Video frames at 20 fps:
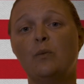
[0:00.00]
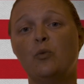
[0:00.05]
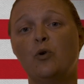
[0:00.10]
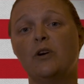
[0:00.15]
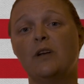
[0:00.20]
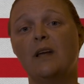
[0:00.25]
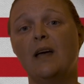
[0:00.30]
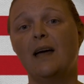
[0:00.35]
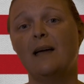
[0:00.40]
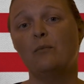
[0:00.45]

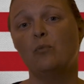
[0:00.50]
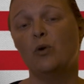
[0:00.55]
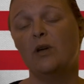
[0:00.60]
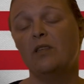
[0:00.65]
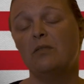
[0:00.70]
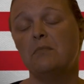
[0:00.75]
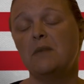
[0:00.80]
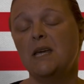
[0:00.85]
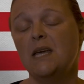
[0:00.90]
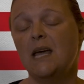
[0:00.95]
more time
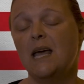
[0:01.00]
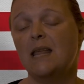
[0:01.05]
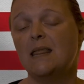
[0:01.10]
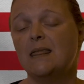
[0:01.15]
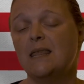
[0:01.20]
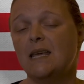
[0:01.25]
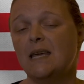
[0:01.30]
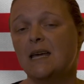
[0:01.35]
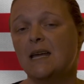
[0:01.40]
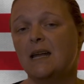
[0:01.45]
with me
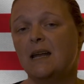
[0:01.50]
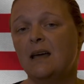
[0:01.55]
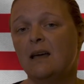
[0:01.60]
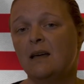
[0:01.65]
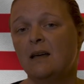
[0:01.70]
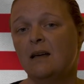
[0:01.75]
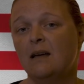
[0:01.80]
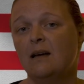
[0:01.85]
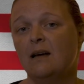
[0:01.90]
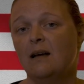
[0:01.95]
and then
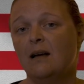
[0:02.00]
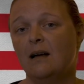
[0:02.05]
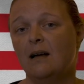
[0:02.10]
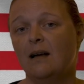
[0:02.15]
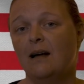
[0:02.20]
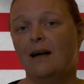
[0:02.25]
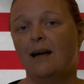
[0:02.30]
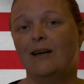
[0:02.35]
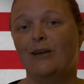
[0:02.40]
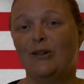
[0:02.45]

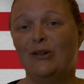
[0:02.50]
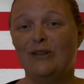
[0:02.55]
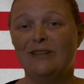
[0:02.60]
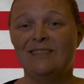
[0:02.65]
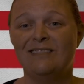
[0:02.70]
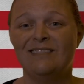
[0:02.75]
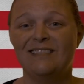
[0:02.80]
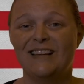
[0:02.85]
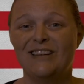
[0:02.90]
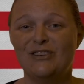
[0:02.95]

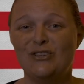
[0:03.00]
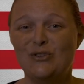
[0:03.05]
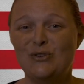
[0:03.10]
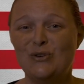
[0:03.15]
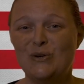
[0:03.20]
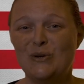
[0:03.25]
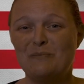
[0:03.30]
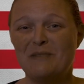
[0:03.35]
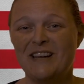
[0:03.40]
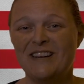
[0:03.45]
I'll let you
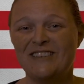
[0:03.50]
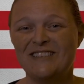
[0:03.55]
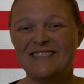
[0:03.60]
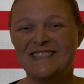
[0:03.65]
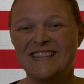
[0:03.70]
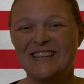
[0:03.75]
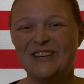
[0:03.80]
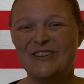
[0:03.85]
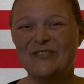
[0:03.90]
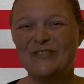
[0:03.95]
do it by
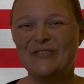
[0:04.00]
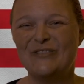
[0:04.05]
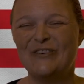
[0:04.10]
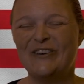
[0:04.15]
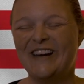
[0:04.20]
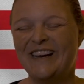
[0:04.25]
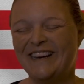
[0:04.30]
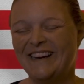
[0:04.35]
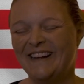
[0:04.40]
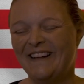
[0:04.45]
yourself.
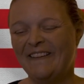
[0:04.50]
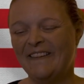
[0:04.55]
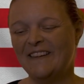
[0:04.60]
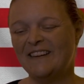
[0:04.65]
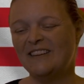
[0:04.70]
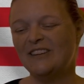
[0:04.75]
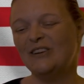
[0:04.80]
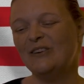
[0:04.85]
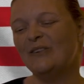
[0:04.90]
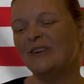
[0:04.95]
1,
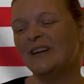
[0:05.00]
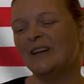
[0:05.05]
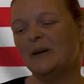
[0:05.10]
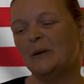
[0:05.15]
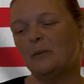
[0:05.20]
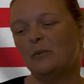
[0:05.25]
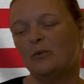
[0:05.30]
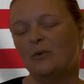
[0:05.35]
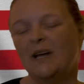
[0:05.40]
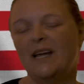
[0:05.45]
2,
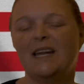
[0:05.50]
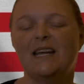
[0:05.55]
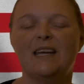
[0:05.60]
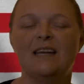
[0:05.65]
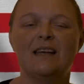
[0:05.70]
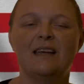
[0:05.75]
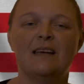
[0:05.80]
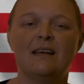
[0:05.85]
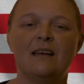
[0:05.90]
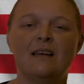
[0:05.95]
ready.